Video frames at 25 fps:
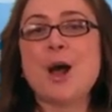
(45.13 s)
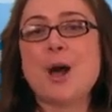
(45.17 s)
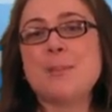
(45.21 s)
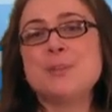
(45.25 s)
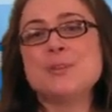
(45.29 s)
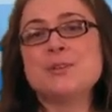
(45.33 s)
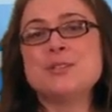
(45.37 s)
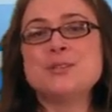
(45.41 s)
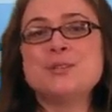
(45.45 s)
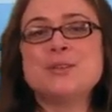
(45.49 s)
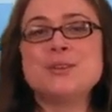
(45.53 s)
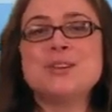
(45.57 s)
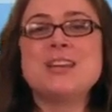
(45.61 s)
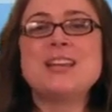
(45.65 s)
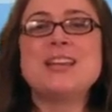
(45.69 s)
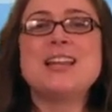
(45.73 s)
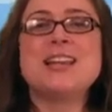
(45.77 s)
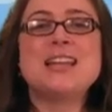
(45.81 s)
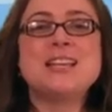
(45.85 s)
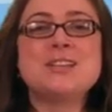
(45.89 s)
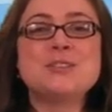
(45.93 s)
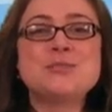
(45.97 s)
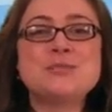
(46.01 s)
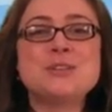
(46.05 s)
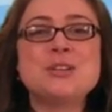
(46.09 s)
opportunity
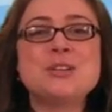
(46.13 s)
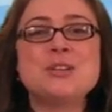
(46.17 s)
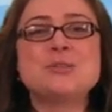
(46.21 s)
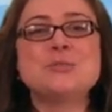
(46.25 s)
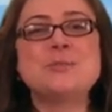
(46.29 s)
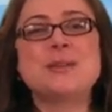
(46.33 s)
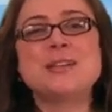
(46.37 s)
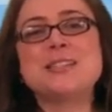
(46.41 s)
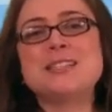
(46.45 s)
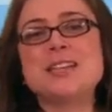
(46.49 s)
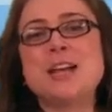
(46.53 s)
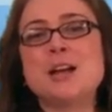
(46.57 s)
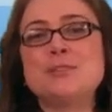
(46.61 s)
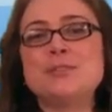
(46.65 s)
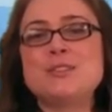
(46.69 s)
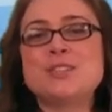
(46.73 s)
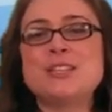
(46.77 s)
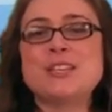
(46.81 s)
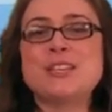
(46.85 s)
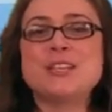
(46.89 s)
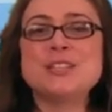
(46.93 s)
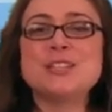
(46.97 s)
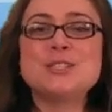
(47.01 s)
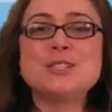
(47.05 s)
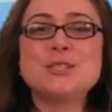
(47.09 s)
to introduce myself to
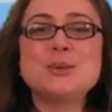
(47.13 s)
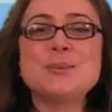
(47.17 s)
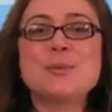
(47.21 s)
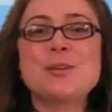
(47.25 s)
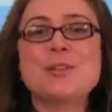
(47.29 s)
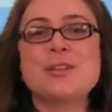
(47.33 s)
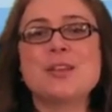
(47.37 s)
the consumer